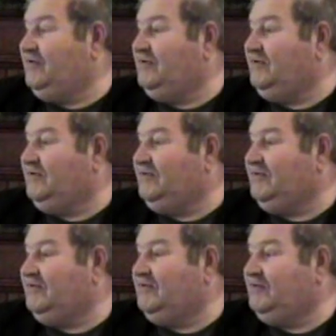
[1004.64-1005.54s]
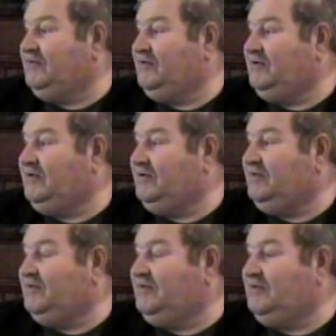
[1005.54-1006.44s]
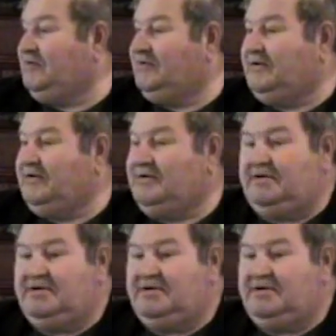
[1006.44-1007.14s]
(no one is talking)